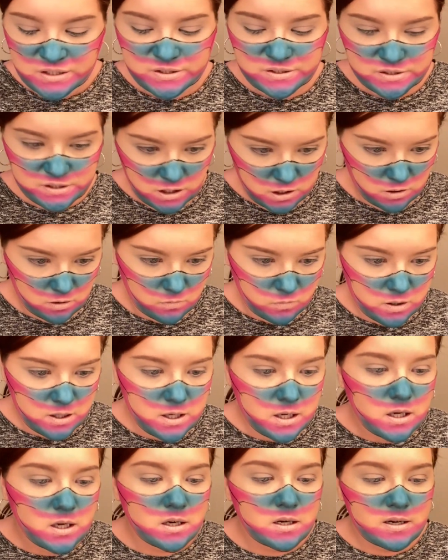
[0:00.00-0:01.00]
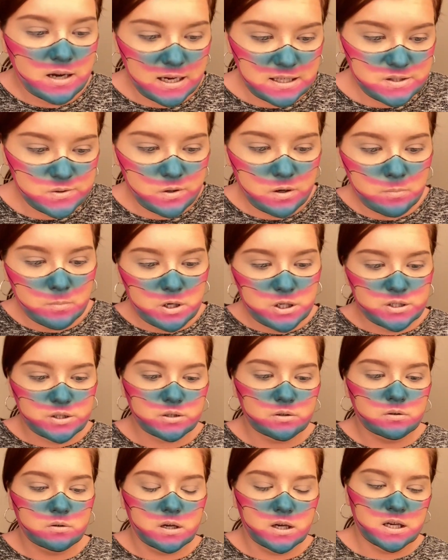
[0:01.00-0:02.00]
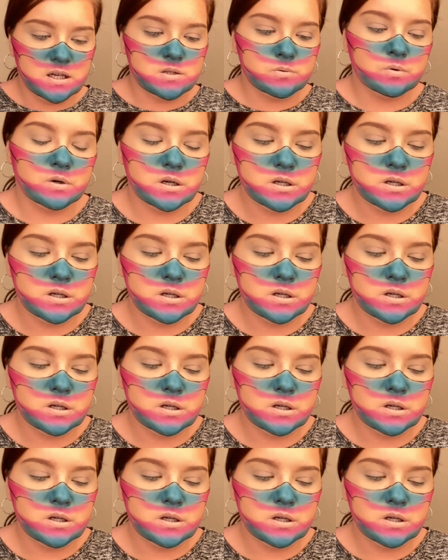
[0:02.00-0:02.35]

So next what I'm gonna do is we're